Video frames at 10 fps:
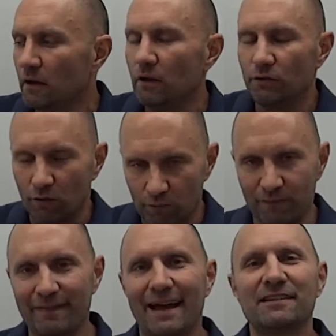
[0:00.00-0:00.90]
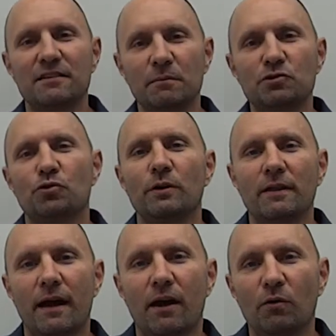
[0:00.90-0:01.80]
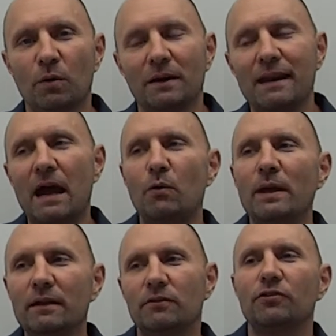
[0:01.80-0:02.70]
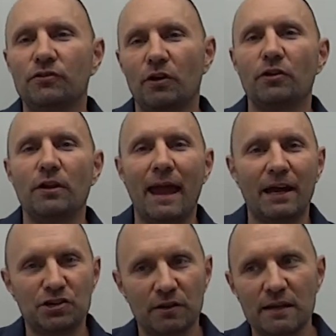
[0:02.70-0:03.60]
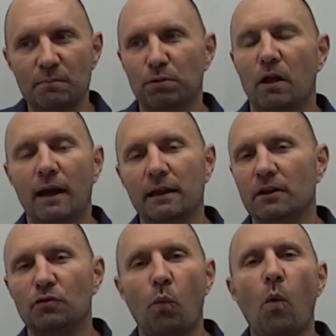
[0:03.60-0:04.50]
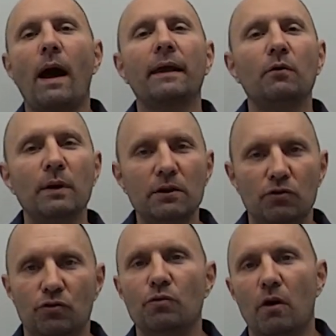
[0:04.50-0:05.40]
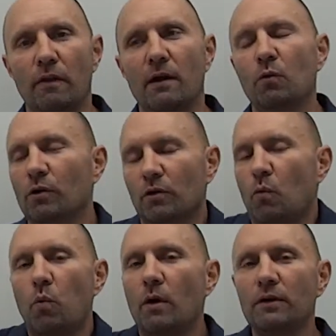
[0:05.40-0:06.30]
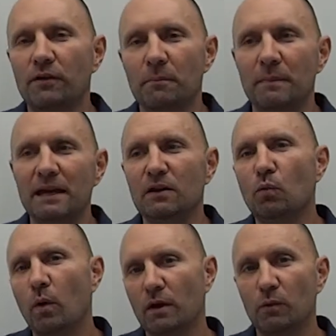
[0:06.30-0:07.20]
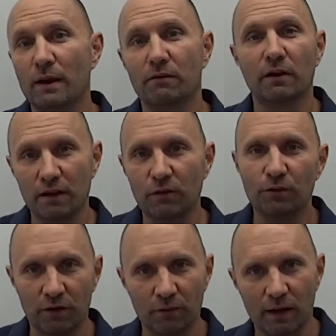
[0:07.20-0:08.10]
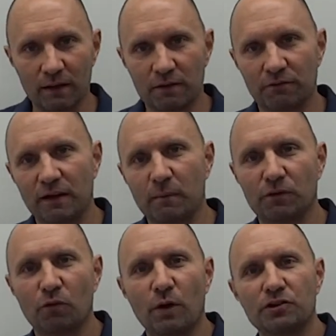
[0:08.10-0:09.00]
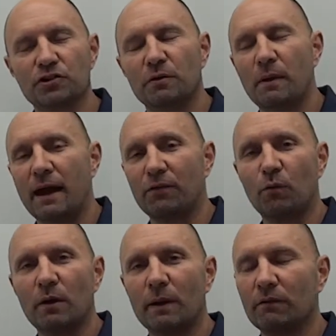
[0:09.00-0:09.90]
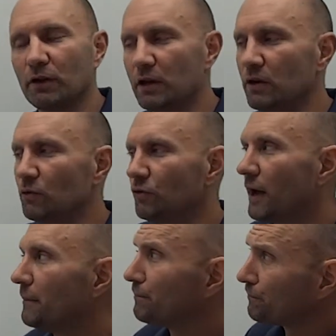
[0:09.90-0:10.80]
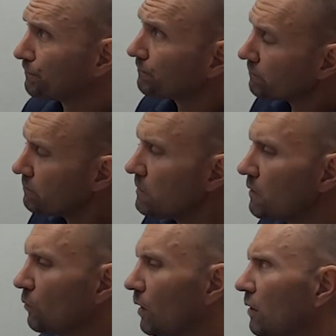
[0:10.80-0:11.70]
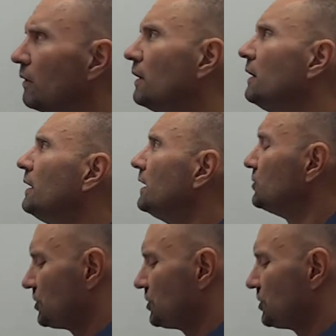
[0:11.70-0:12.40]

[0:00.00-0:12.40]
So that's the majority of the hard work. Now we get to start actually applying this. Why do we do all that work? What does it mean? When are we ever going to use it, right? The famous question in math, when am I ever going to use that? Well, in